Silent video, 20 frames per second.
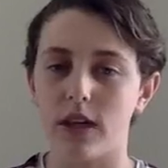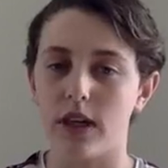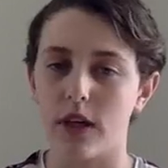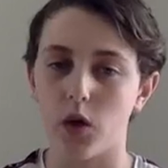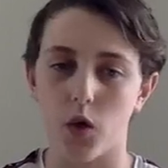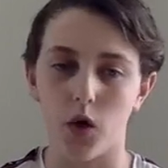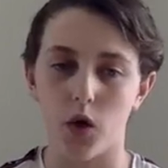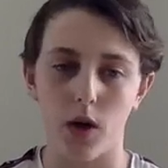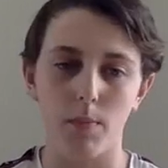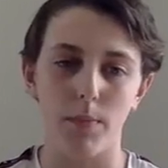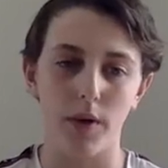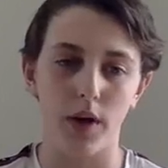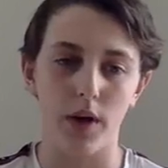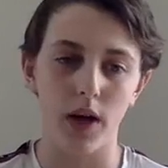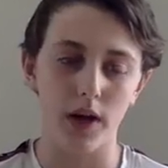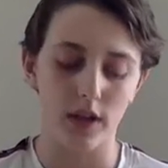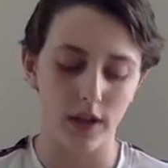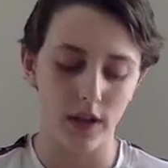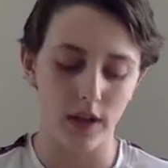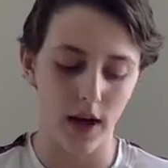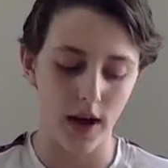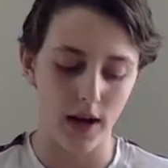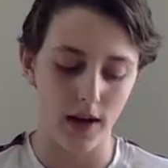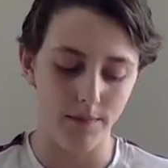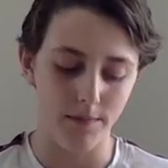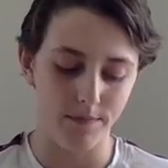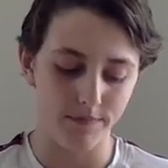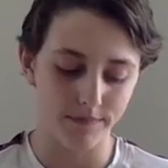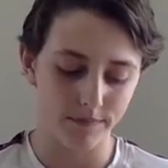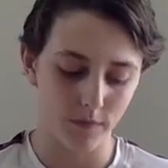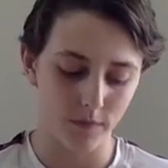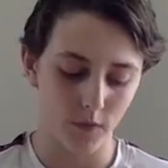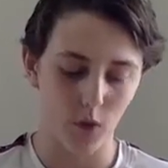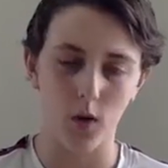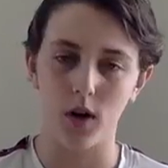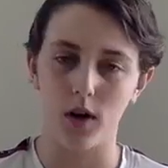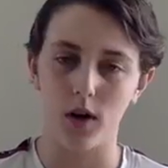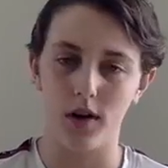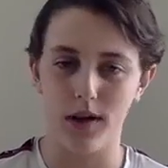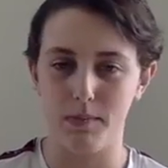or a book
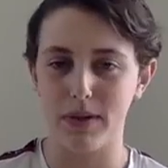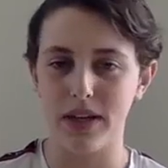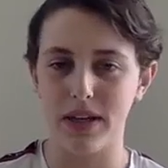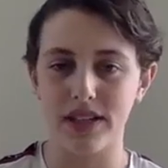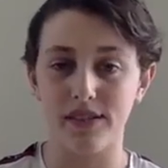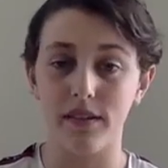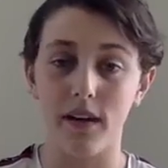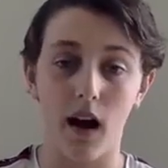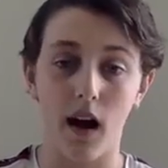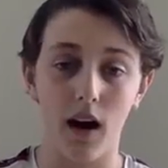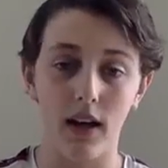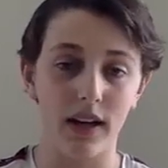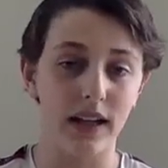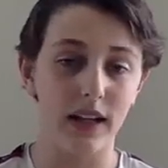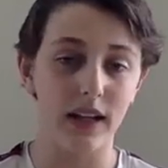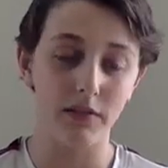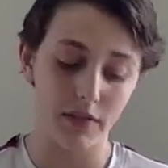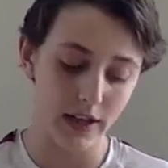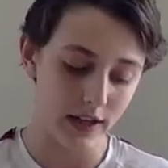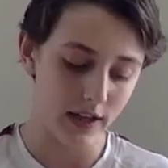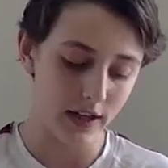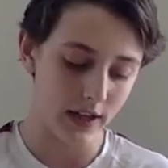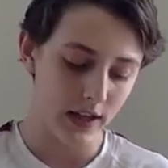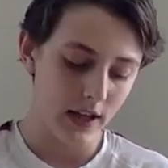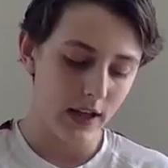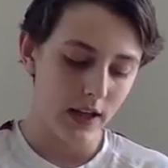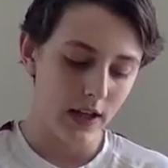or a piece of art even,